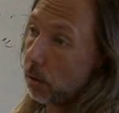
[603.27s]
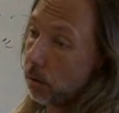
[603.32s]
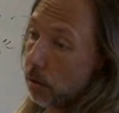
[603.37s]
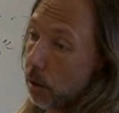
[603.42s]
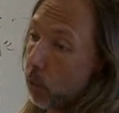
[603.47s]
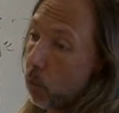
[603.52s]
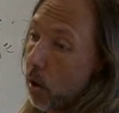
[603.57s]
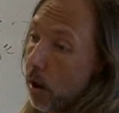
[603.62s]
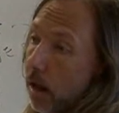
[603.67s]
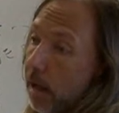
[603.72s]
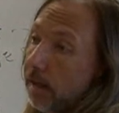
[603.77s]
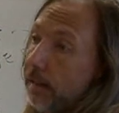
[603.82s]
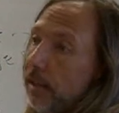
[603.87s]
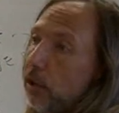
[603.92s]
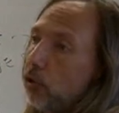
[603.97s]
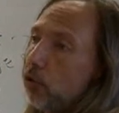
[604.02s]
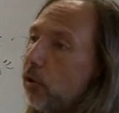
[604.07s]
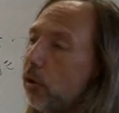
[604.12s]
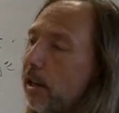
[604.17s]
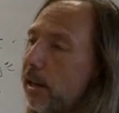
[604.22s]
there were
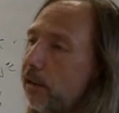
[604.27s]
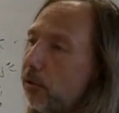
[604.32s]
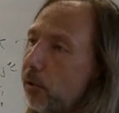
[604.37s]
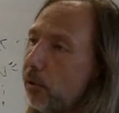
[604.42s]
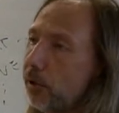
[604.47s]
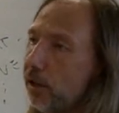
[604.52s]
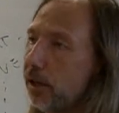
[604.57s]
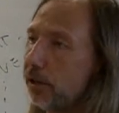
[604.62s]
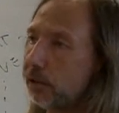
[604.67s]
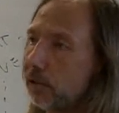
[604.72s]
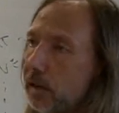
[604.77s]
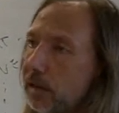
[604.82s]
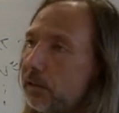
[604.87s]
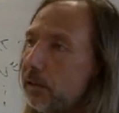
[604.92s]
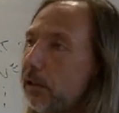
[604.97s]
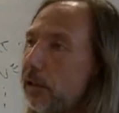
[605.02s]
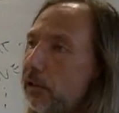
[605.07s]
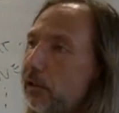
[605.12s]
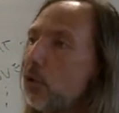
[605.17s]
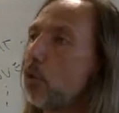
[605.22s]
additional extra discs,
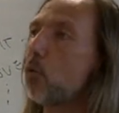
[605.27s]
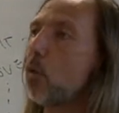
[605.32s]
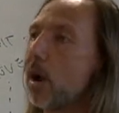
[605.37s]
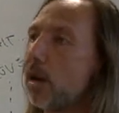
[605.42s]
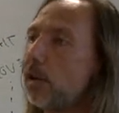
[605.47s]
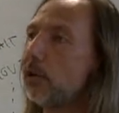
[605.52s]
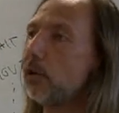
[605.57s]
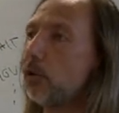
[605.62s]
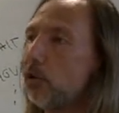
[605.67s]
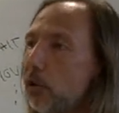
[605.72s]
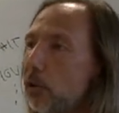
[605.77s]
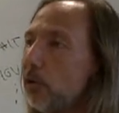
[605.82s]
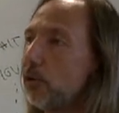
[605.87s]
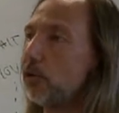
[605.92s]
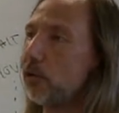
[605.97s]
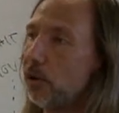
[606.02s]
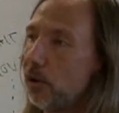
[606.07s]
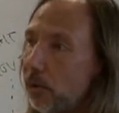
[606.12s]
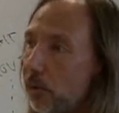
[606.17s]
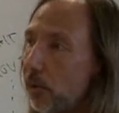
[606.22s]
ST01,
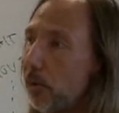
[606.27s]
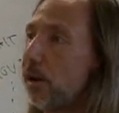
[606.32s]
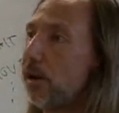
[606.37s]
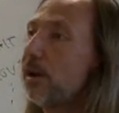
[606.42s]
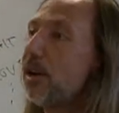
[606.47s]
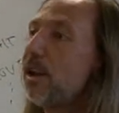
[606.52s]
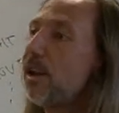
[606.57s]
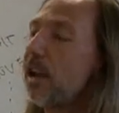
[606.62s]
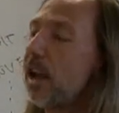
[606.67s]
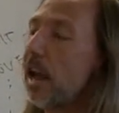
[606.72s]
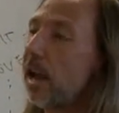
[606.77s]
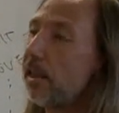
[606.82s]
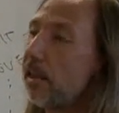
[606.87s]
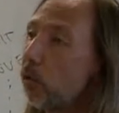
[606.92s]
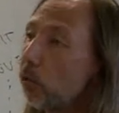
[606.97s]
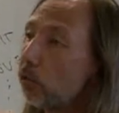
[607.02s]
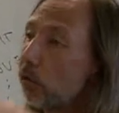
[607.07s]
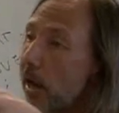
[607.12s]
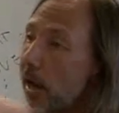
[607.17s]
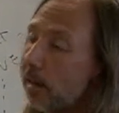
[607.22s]
0003, and
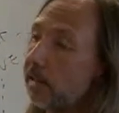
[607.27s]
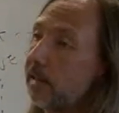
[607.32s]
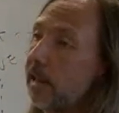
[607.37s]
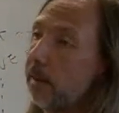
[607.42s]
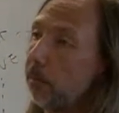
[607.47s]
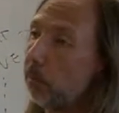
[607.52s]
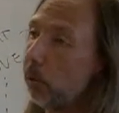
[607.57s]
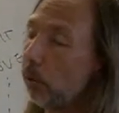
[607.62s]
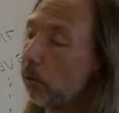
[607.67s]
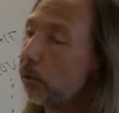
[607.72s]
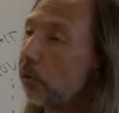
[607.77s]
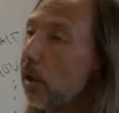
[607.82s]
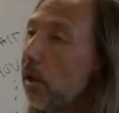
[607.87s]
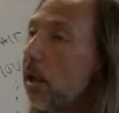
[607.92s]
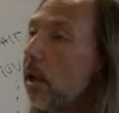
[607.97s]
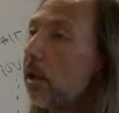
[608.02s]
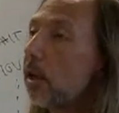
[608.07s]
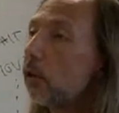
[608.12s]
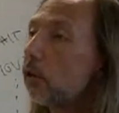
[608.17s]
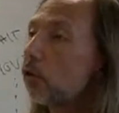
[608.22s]
those had samples.
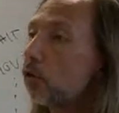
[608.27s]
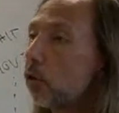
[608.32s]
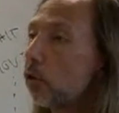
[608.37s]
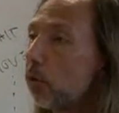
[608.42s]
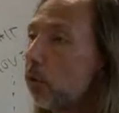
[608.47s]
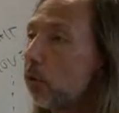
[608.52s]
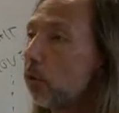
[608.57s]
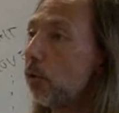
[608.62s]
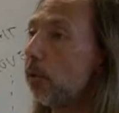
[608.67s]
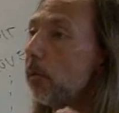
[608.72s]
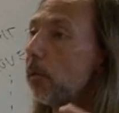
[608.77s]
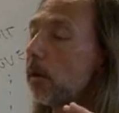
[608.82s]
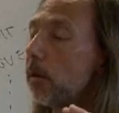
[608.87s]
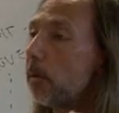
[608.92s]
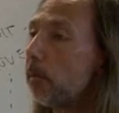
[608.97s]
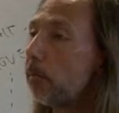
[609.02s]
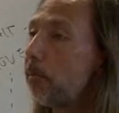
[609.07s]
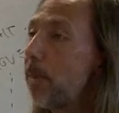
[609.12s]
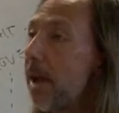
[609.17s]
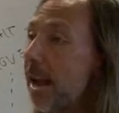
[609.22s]
So,
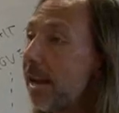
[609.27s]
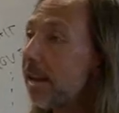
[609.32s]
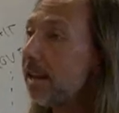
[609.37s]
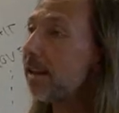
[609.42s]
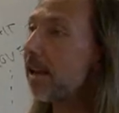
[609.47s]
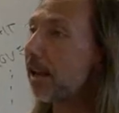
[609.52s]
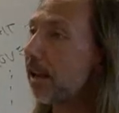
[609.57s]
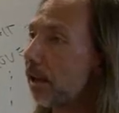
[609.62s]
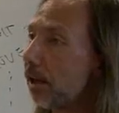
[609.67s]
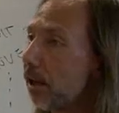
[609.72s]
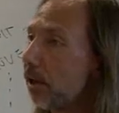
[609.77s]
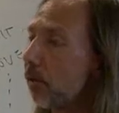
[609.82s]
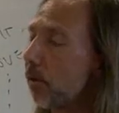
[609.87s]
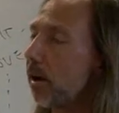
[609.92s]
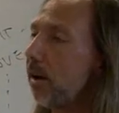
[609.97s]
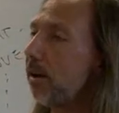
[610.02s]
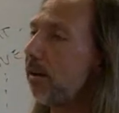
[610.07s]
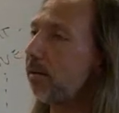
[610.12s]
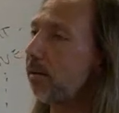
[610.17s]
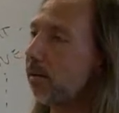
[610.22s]
back in that
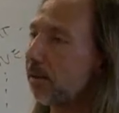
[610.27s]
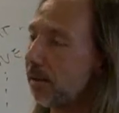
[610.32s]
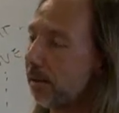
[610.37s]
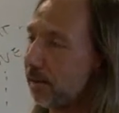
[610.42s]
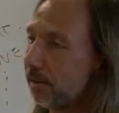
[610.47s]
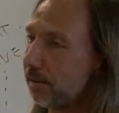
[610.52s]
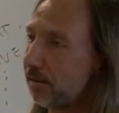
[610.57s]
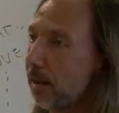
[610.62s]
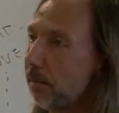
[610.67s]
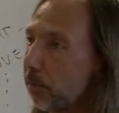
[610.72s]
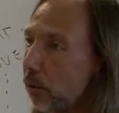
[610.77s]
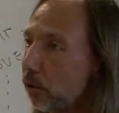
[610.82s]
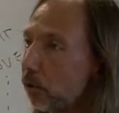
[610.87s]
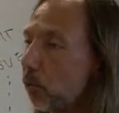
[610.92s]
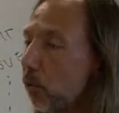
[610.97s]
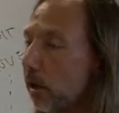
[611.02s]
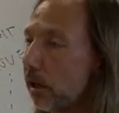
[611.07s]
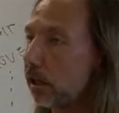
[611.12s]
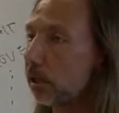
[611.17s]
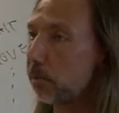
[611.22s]
era, samplers
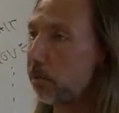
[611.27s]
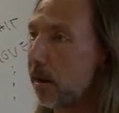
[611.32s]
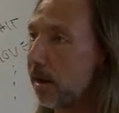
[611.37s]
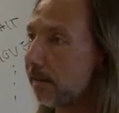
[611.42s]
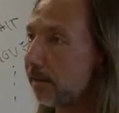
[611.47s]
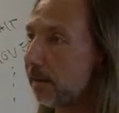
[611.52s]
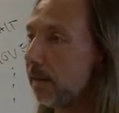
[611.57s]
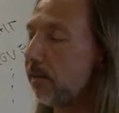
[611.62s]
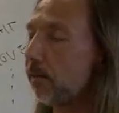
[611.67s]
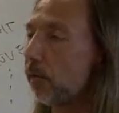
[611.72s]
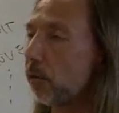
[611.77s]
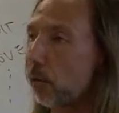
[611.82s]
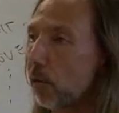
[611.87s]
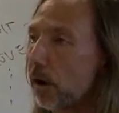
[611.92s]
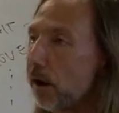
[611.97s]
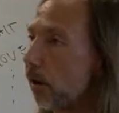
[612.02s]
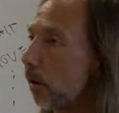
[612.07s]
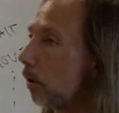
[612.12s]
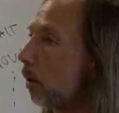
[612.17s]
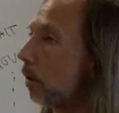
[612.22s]
were expensive,
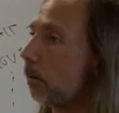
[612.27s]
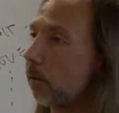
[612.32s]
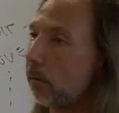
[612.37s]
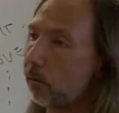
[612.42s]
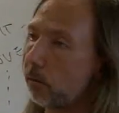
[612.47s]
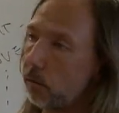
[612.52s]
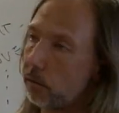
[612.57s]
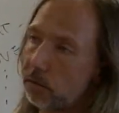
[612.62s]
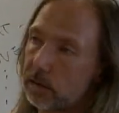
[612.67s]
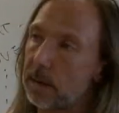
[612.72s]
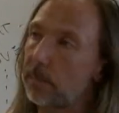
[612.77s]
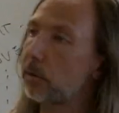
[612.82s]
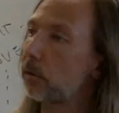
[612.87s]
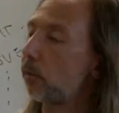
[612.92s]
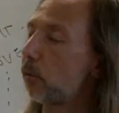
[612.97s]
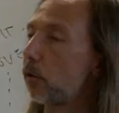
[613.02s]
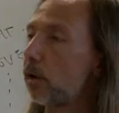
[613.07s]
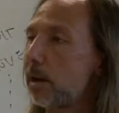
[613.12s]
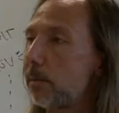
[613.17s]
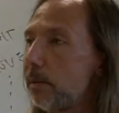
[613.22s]
rare. Samplers
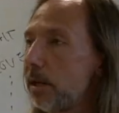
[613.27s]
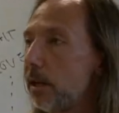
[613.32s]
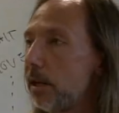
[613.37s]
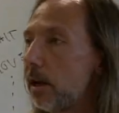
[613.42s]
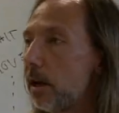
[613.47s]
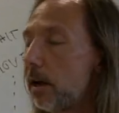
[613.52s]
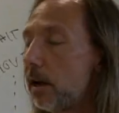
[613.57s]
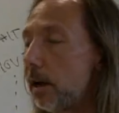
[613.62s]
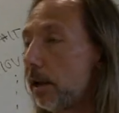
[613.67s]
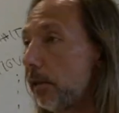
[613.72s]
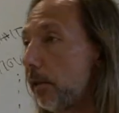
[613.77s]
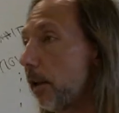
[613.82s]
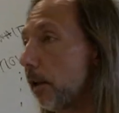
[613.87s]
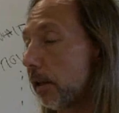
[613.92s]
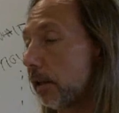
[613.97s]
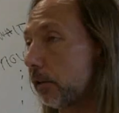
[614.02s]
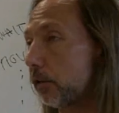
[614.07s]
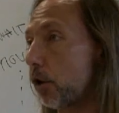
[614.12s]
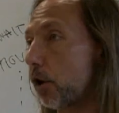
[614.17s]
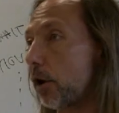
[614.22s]
for the Amiga, I think
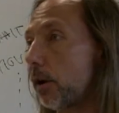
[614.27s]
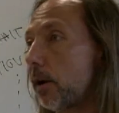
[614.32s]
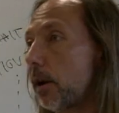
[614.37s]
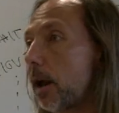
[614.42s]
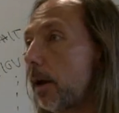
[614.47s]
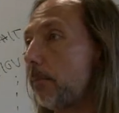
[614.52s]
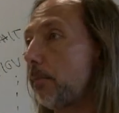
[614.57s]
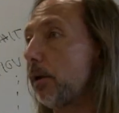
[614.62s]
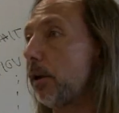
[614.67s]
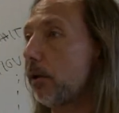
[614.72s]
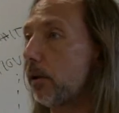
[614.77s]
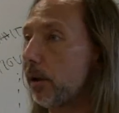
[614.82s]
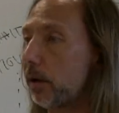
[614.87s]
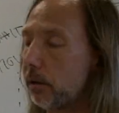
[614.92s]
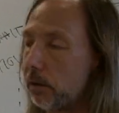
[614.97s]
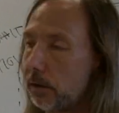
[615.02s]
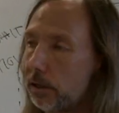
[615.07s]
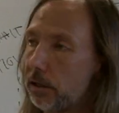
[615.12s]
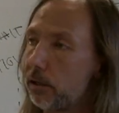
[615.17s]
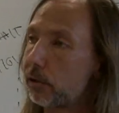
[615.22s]
they started
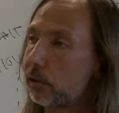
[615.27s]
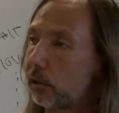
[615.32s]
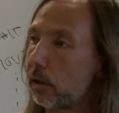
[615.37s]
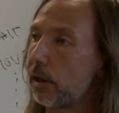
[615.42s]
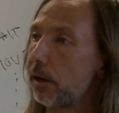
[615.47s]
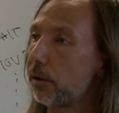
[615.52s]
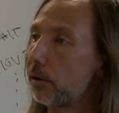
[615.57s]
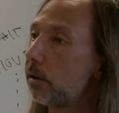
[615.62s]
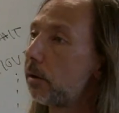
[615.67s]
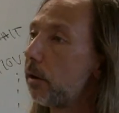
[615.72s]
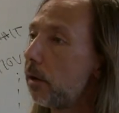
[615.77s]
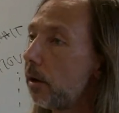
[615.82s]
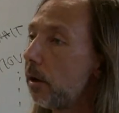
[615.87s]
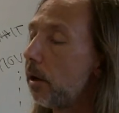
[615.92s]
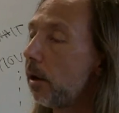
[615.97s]
appearing years later.